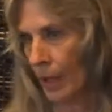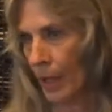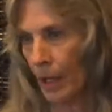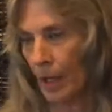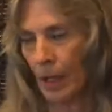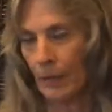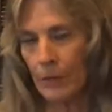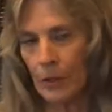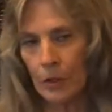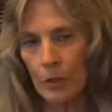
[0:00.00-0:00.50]

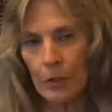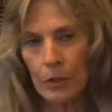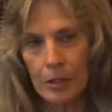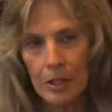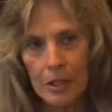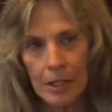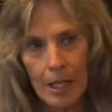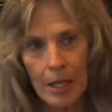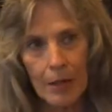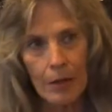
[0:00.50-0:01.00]
Have you
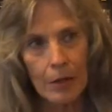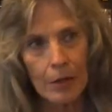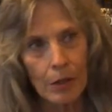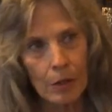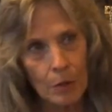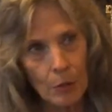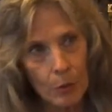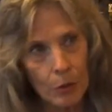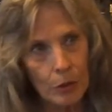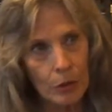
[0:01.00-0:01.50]
noticed how in
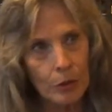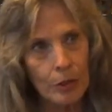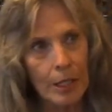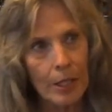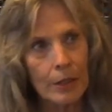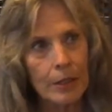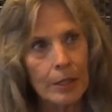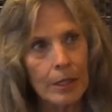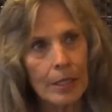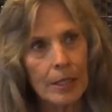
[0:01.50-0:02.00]
our world
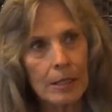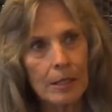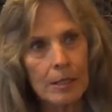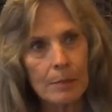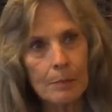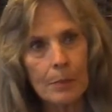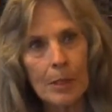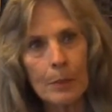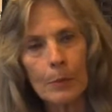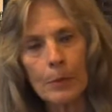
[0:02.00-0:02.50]
nowadays
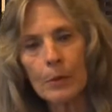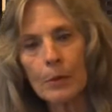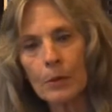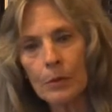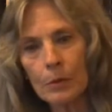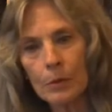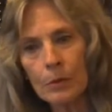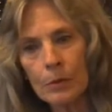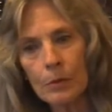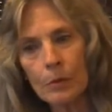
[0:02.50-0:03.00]

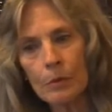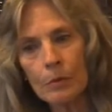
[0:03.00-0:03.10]
people,